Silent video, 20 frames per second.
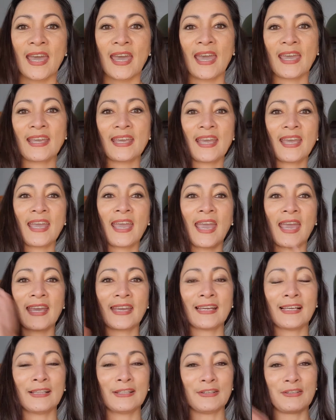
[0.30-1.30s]

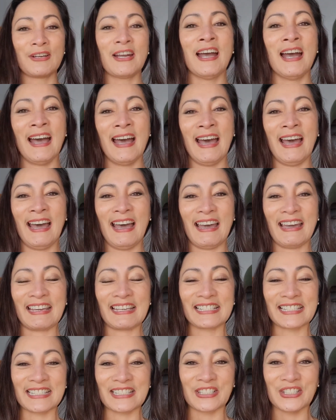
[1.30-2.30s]
Hello
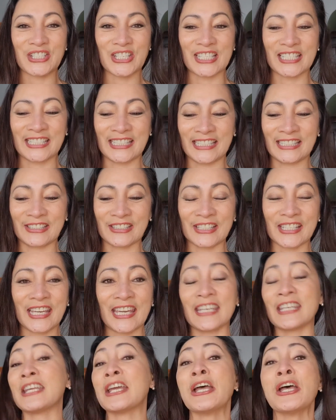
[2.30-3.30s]
guys, Jin here
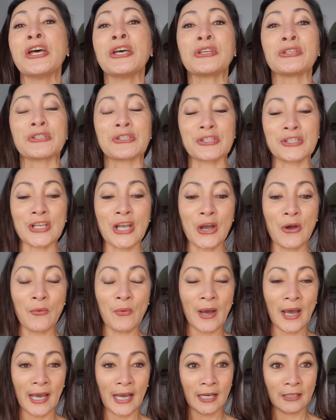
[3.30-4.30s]
again.
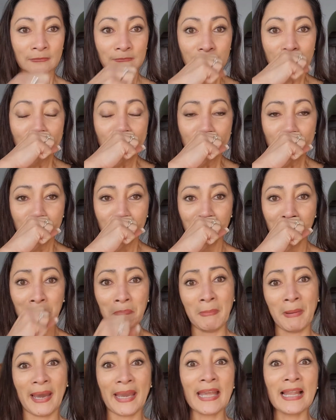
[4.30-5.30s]
So
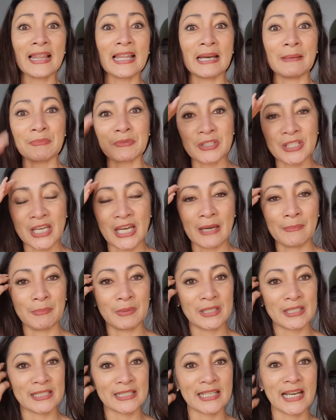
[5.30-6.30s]
my laptop
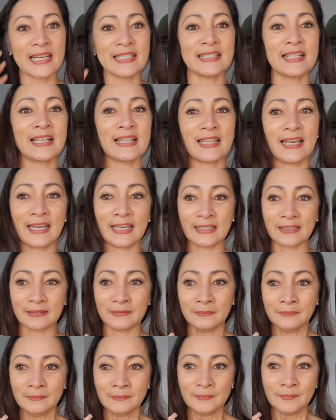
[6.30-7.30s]
is kind of like
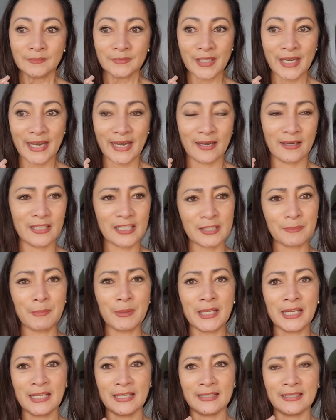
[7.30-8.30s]
it's
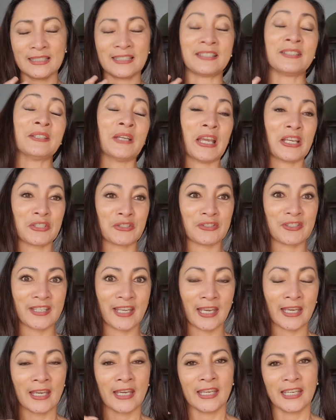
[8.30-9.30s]
been, I should
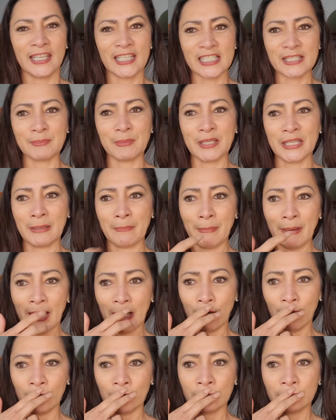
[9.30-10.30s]
say, it's been
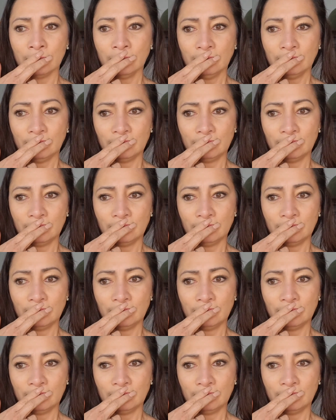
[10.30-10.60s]
about